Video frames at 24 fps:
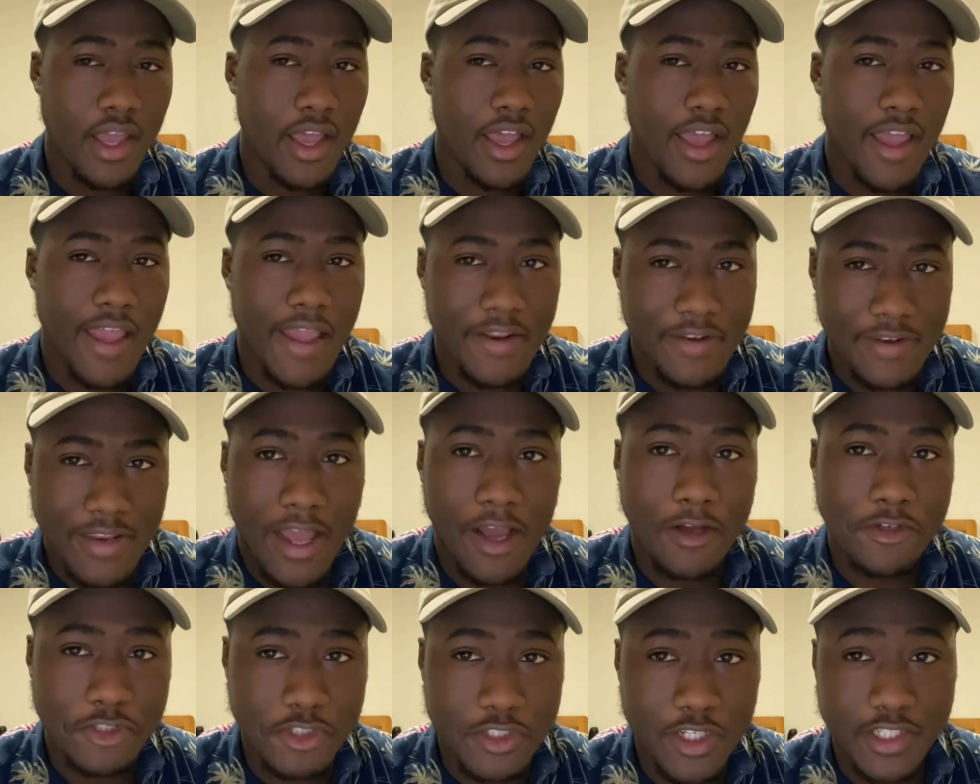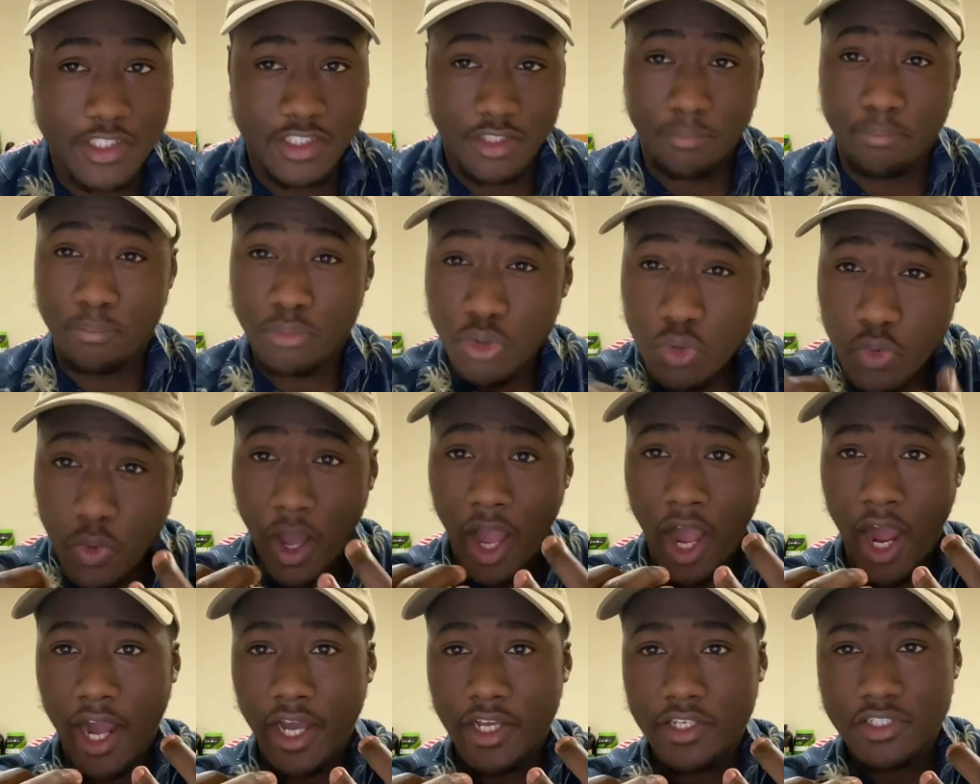and now she has the blue
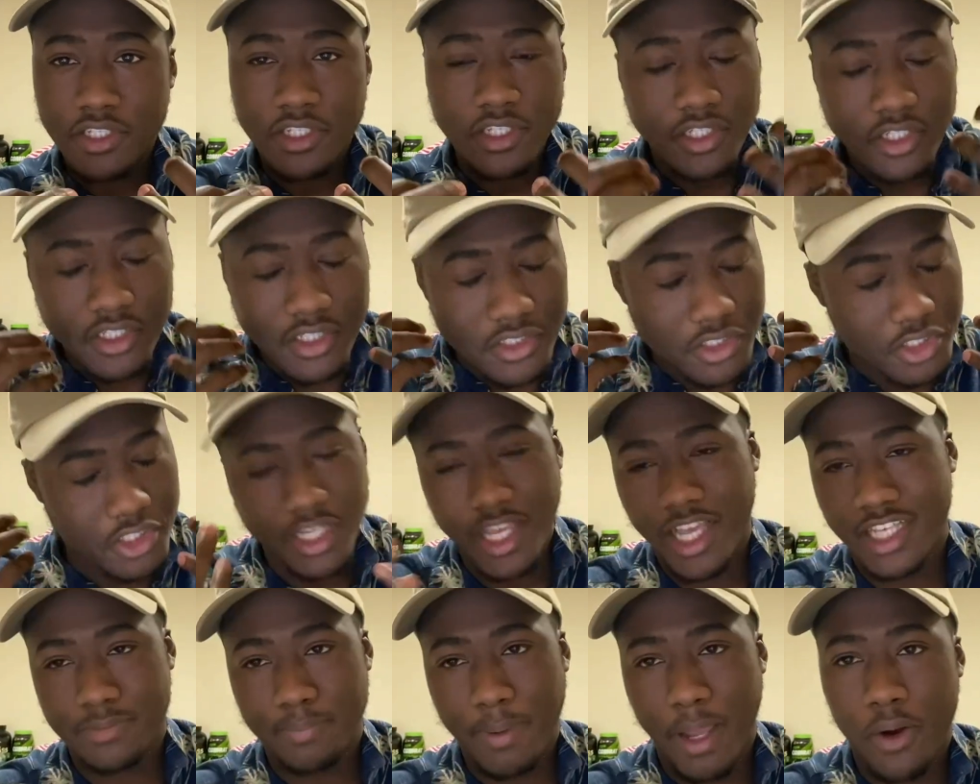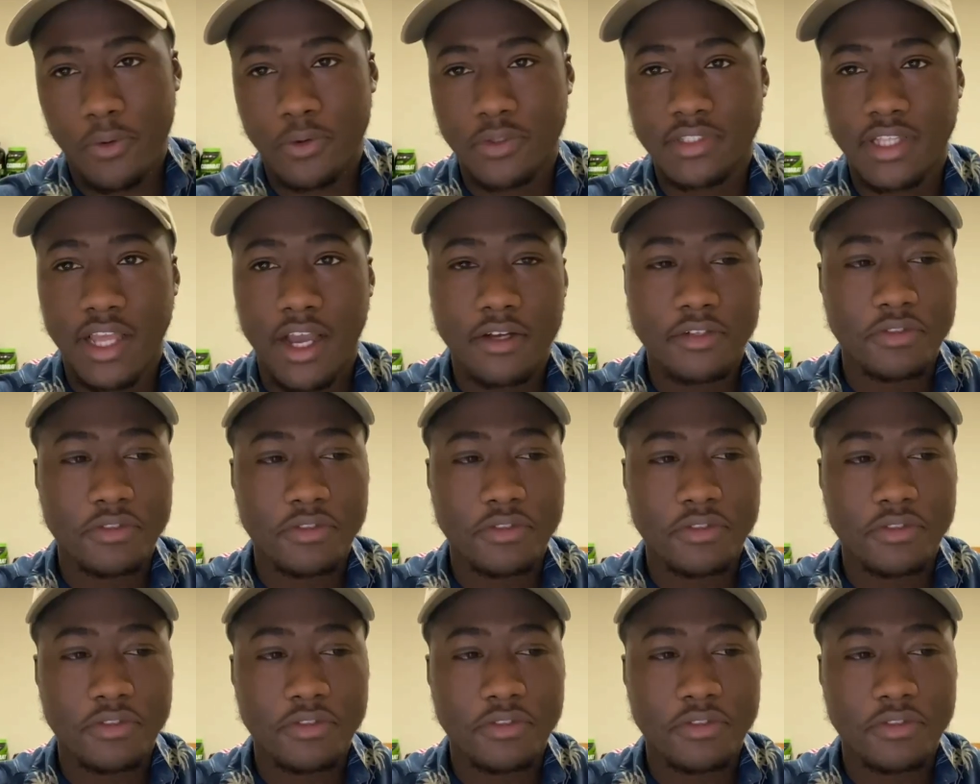eyes. She has powers now.